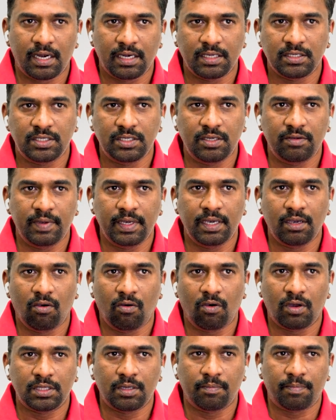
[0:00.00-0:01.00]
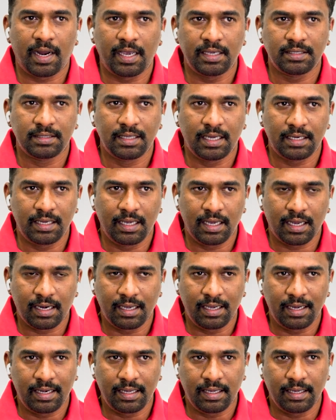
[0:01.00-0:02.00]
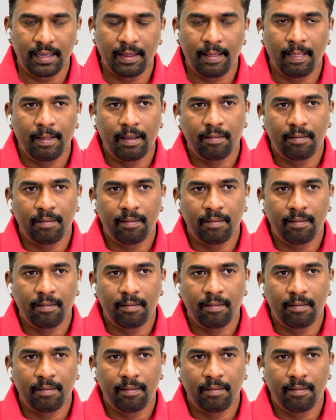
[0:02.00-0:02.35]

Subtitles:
receiving or the price that they are getting,